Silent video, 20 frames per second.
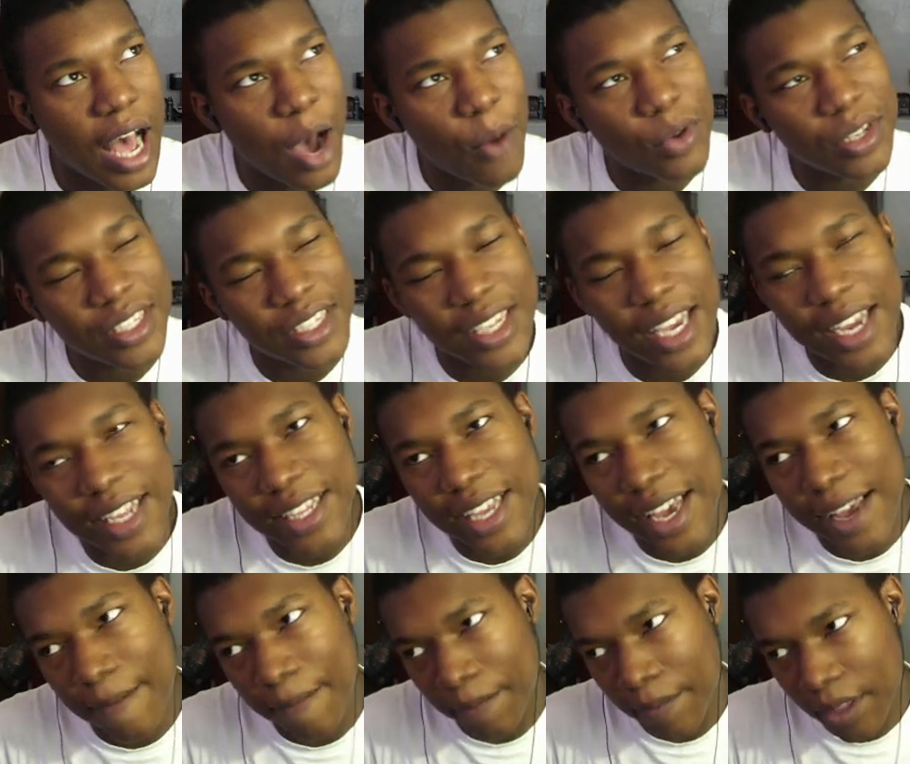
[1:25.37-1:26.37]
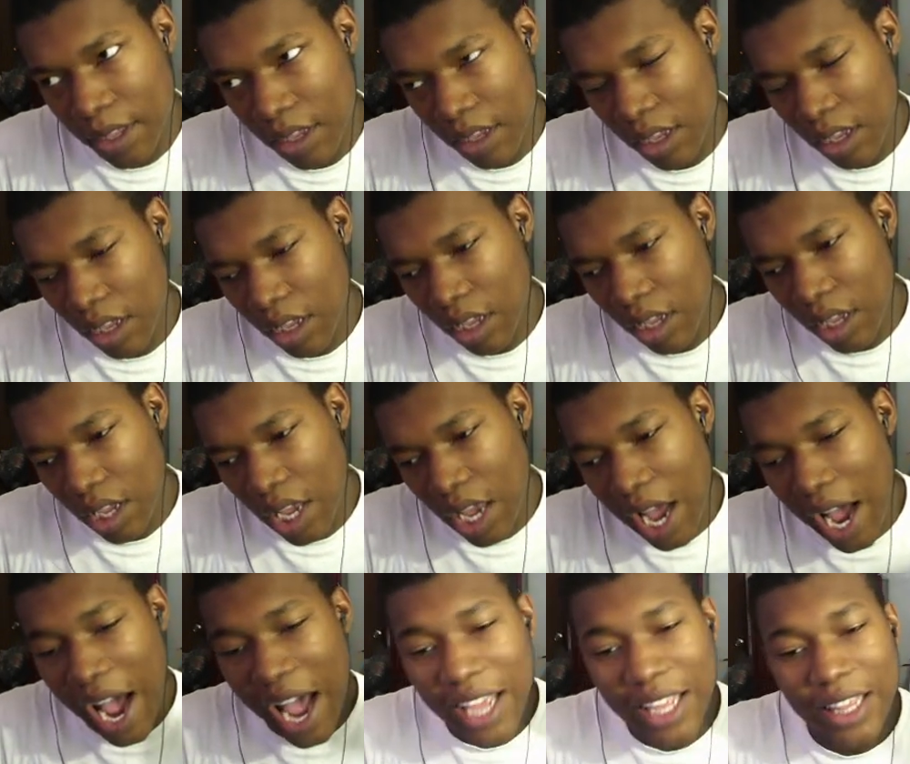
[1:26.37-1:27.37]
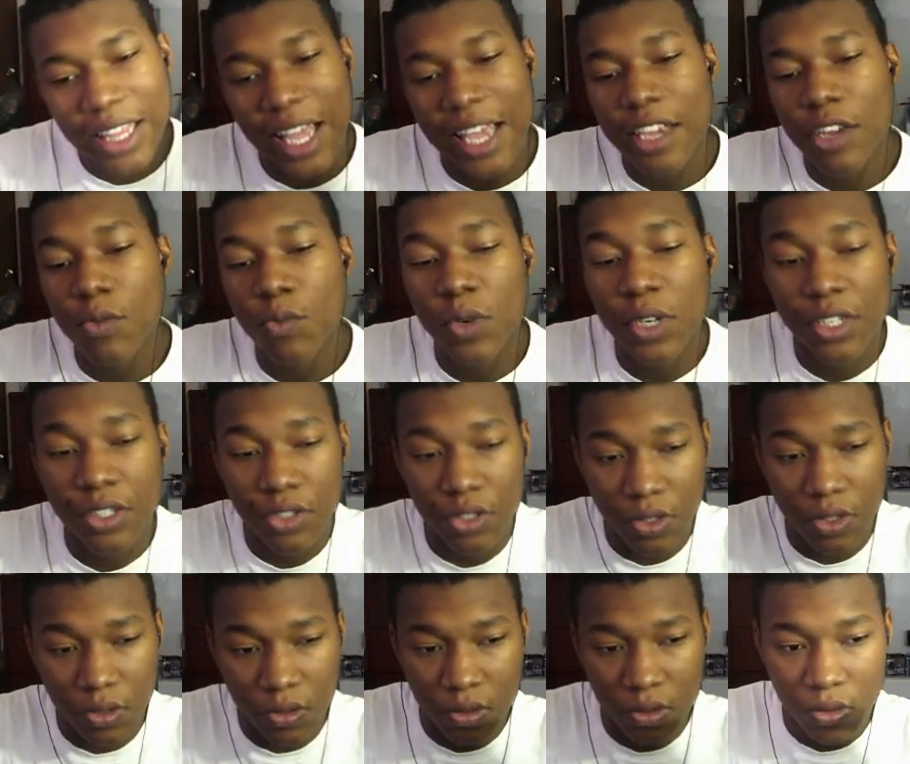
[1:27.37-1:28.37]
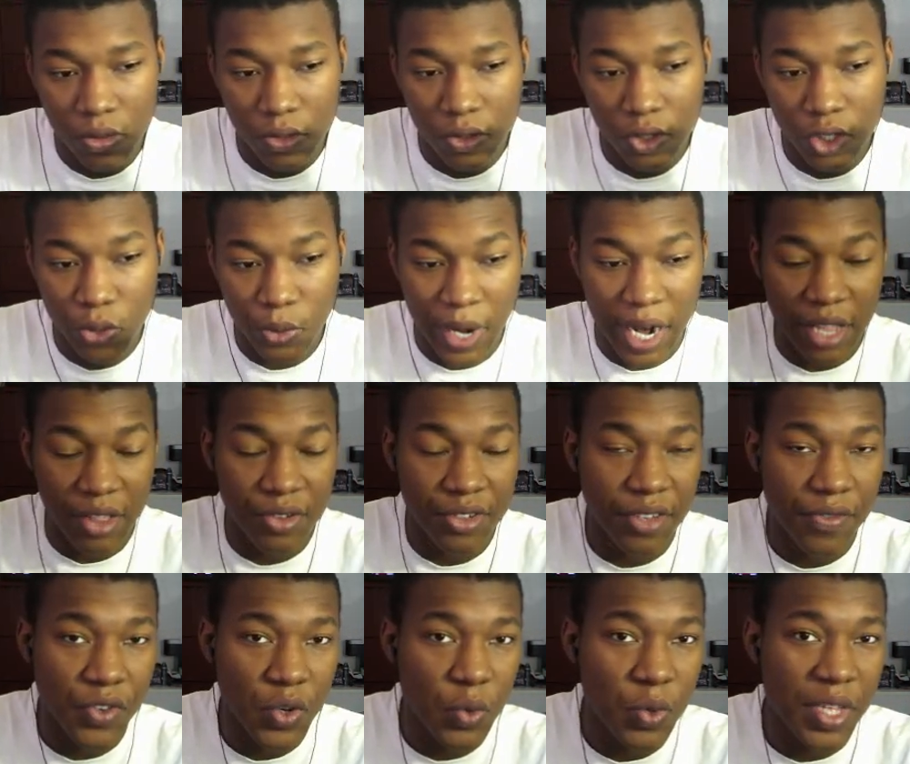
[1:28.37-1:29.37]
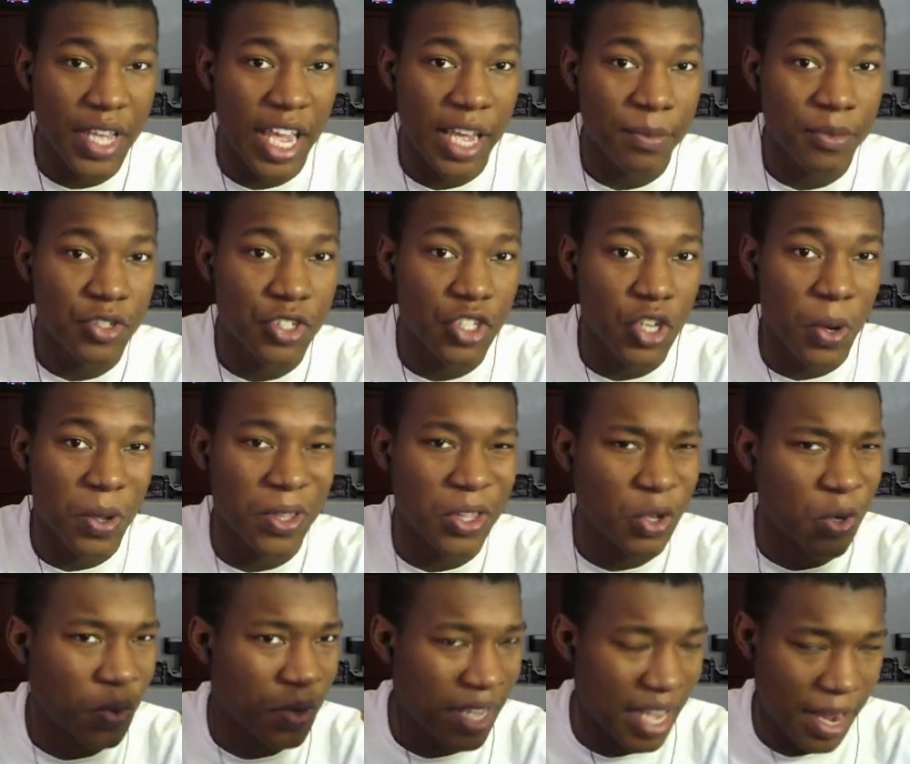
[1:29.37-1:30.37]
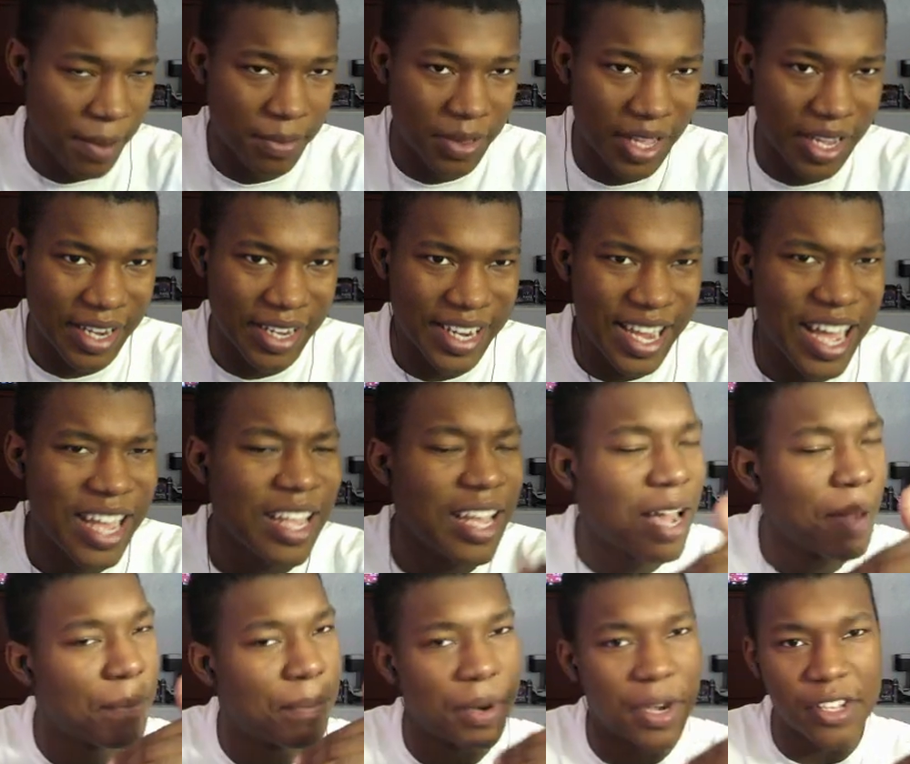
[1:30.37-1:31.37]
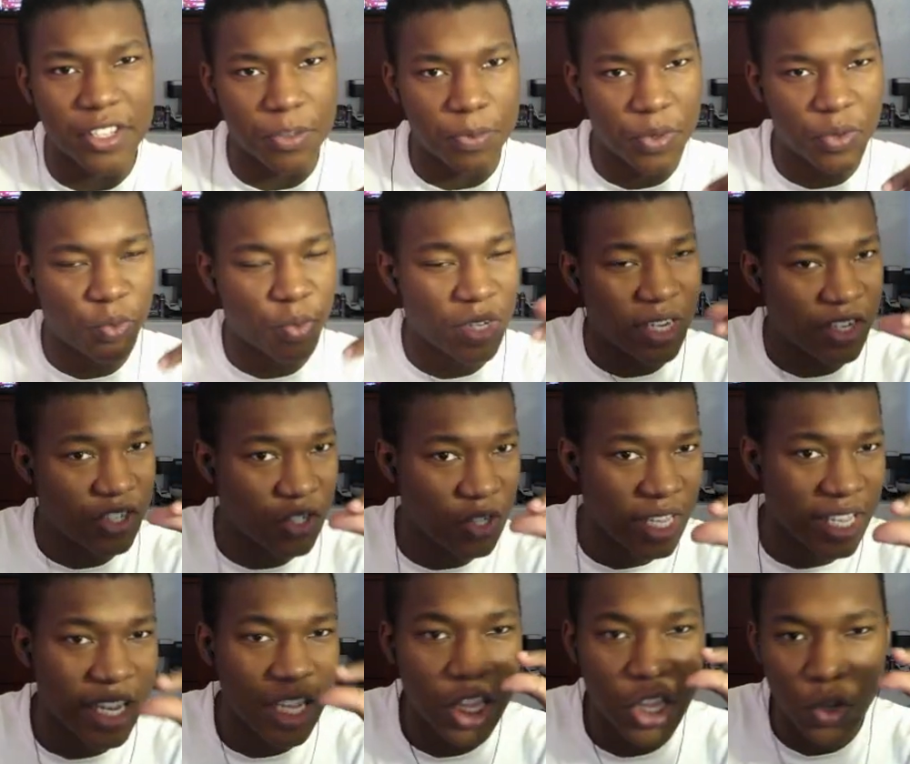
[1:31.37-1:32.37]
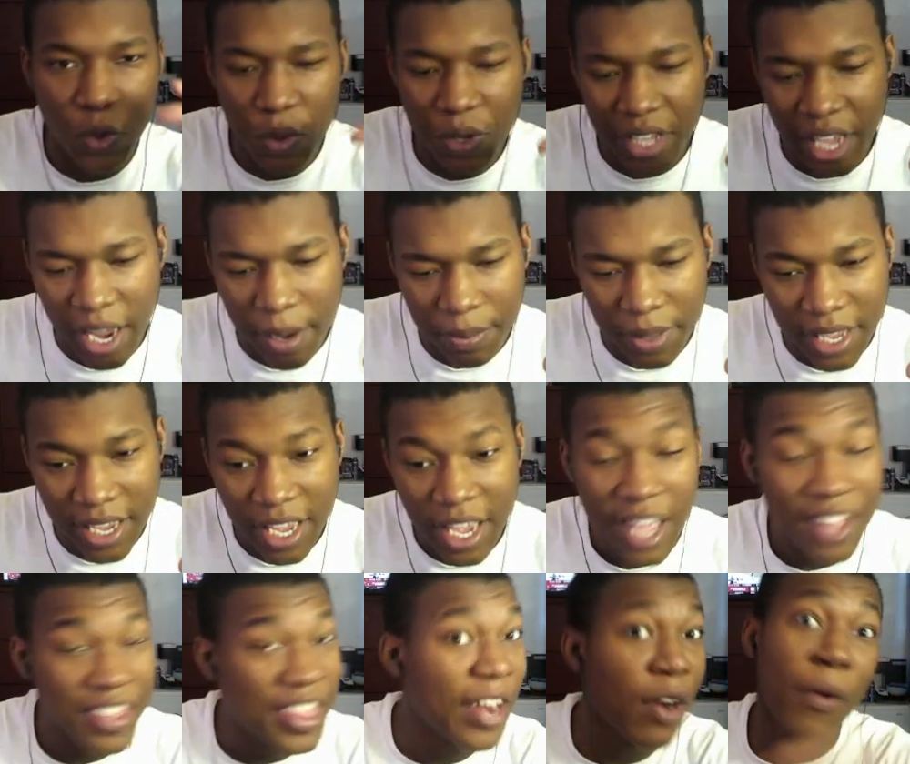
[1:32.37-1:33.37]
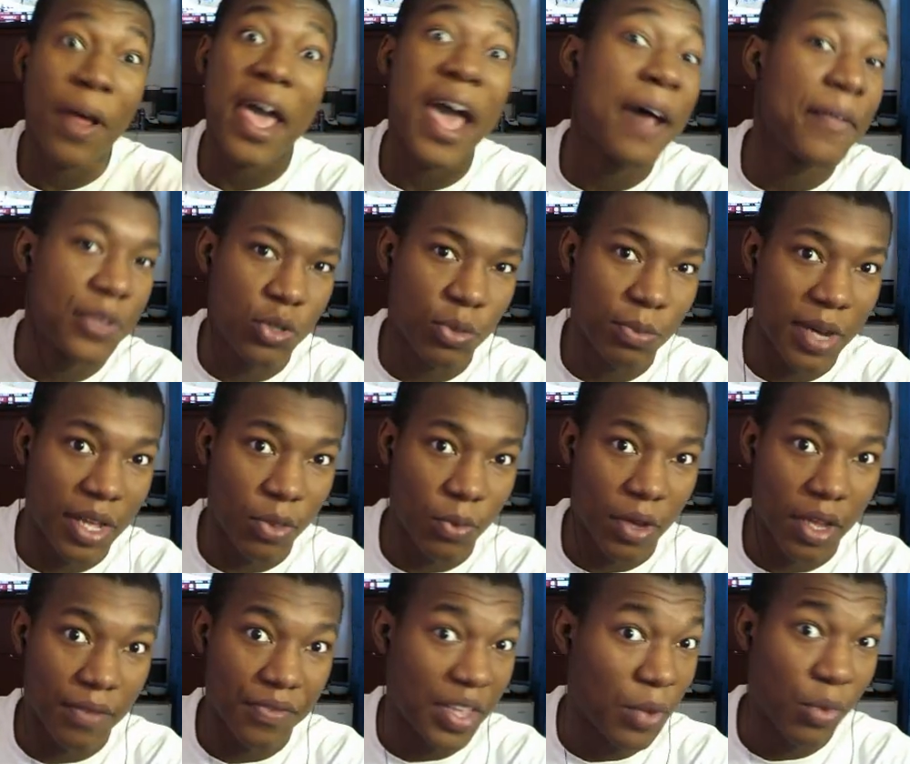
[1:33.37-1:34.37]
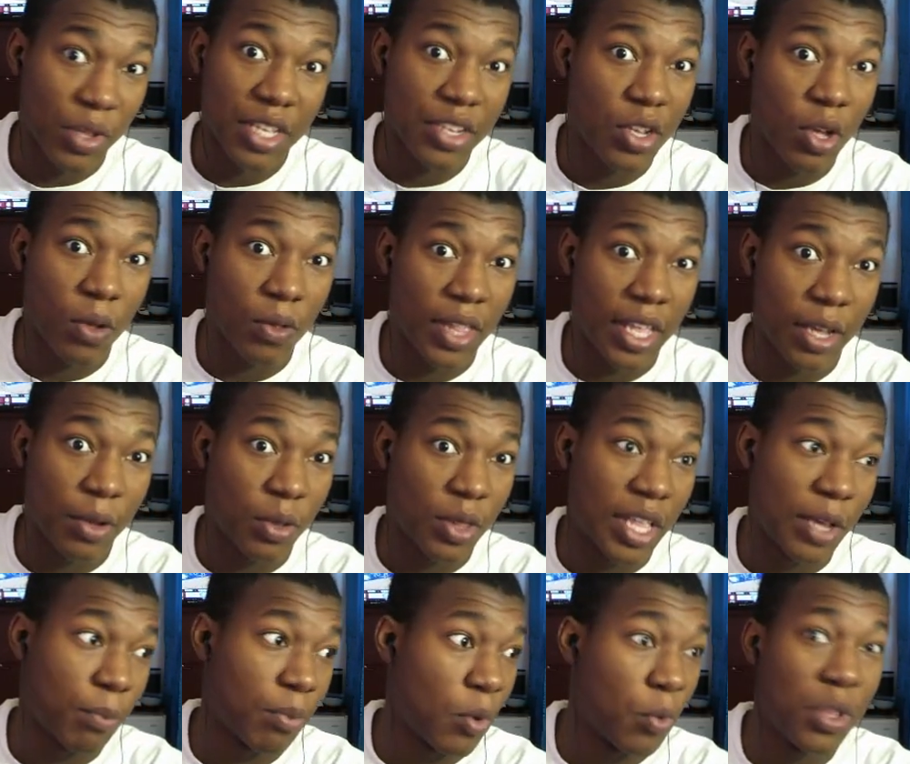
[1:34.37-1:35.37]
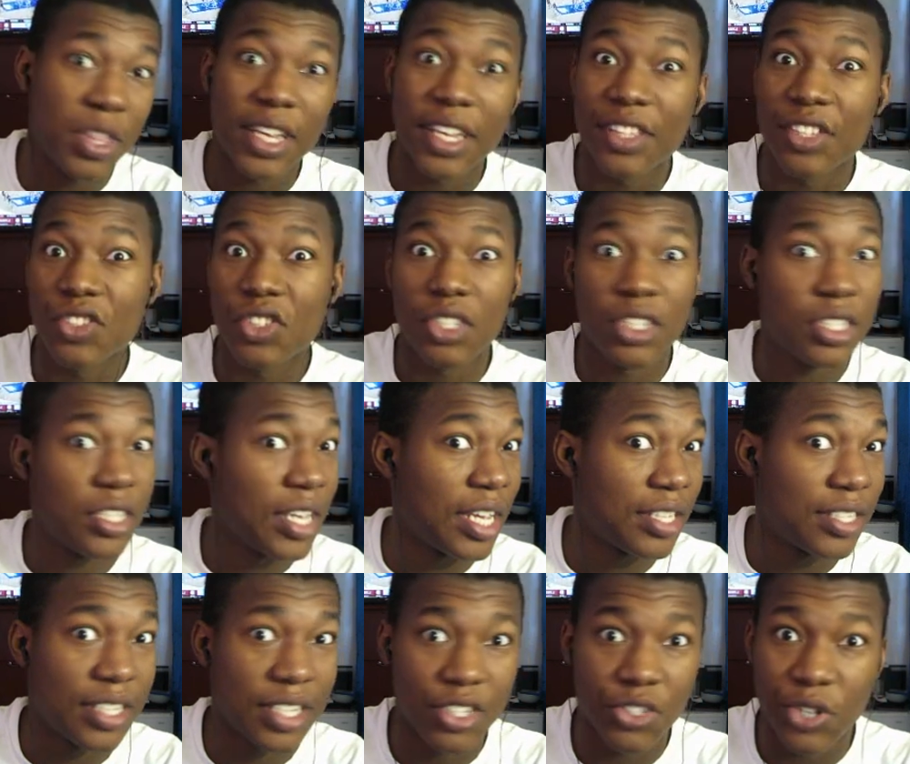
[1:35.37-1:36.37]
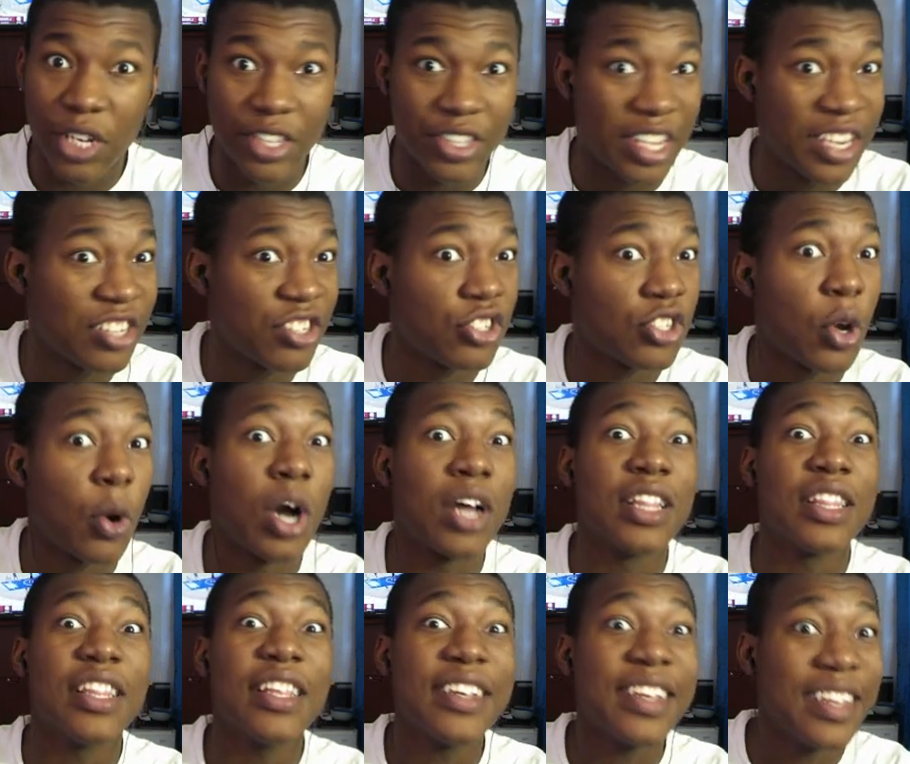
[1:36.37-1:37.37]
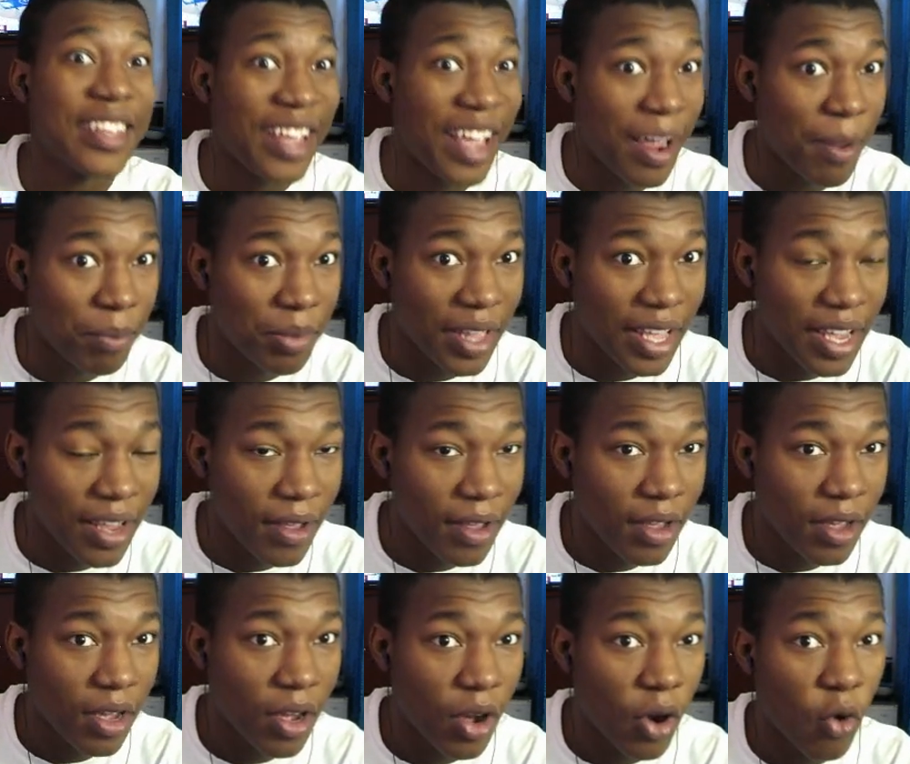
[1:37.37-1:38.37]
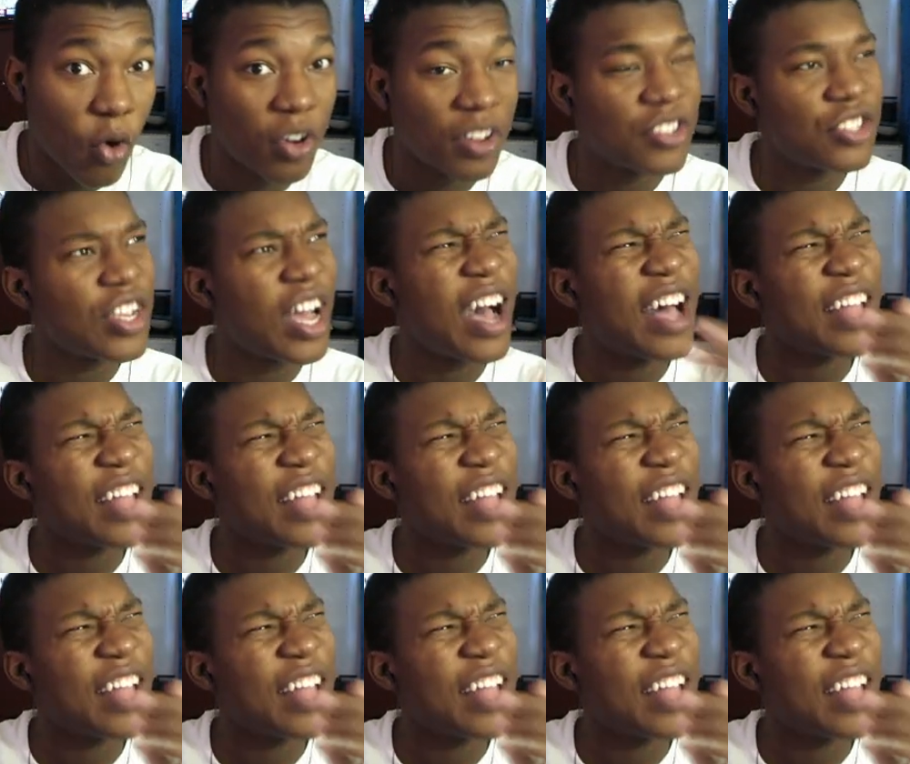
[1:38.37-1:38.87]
I would say that I like when trailers of new games show a little gameplay, not a bunch, but when they show like a little gameplay, they don't have to. By the way, they really don't. Like, like bro, we look at the GTA Six trailer. They didn't show a lick of gameplay, or